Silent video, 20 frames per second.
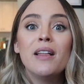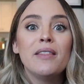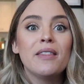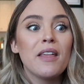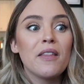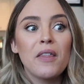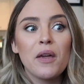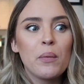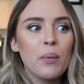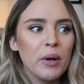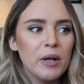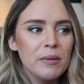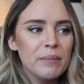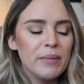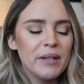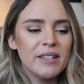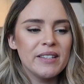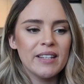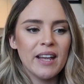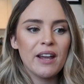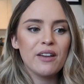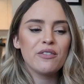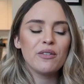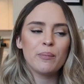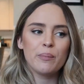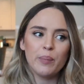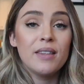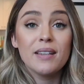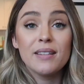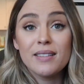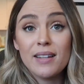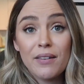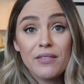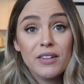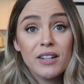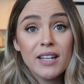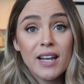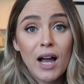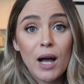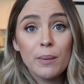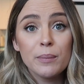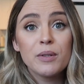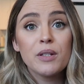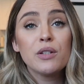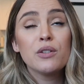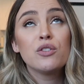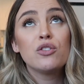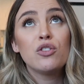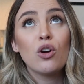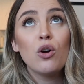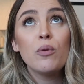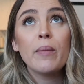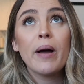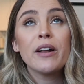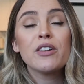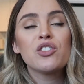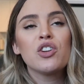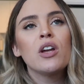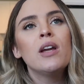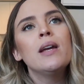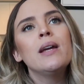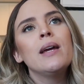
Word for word: that they wouldn't be safe this definitely helped so much